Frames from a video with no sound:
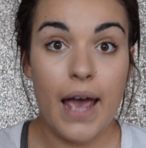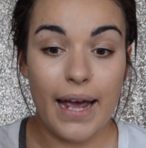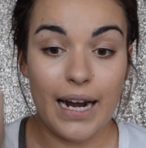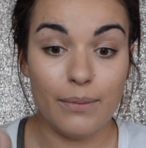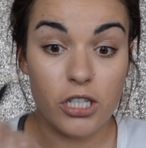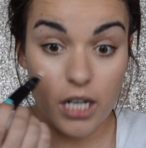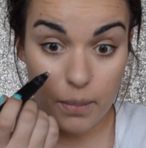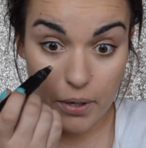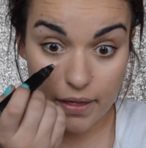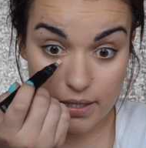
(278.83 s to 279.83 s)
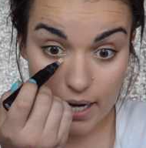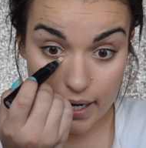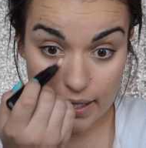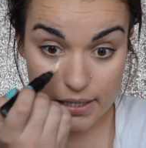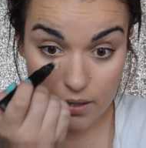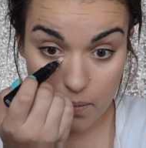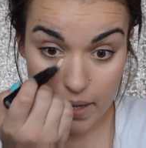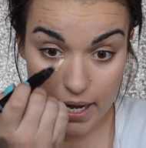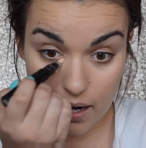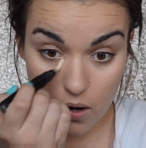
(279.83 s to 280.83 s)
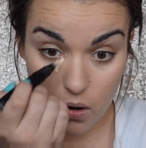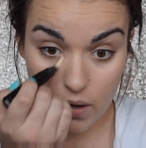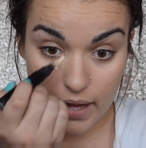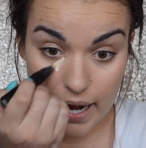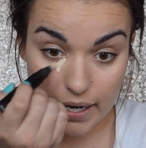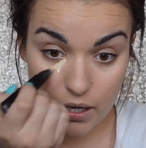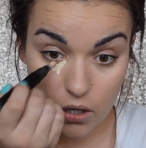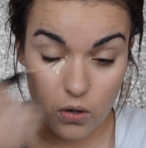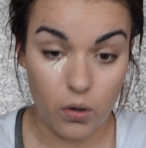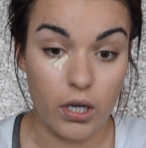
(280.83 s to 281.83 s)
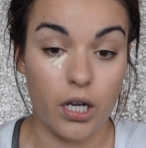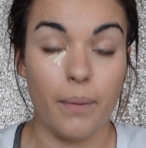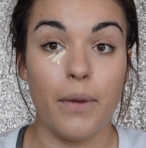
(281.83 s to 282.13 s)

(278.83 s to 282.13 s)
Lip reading: And I'm just going to put the tiniest little bit on that inner corner,